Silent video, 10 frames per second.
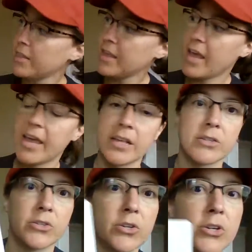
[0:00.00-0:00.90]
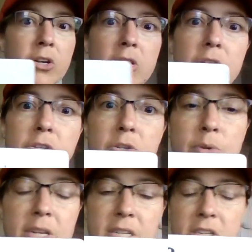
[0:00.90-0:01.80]
The answer to
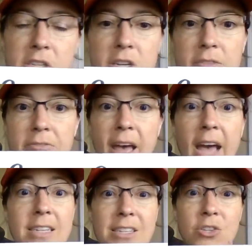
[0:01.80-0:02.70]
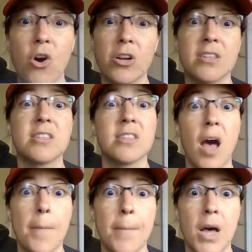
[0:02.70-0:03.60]
an addition fact is called a
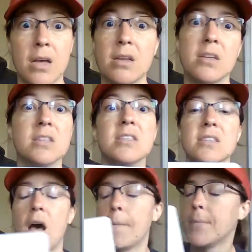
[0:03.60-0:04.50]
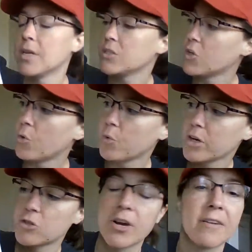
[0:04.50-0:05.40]
sum. So we're
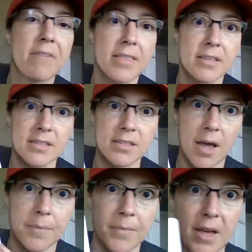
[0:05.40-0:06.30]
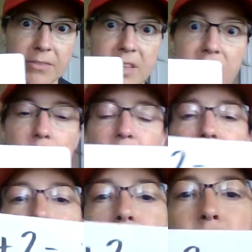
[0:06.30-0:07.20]
going to try to find the sum of 7
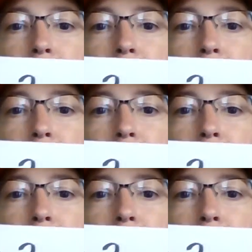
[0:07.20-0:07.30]
plus 2.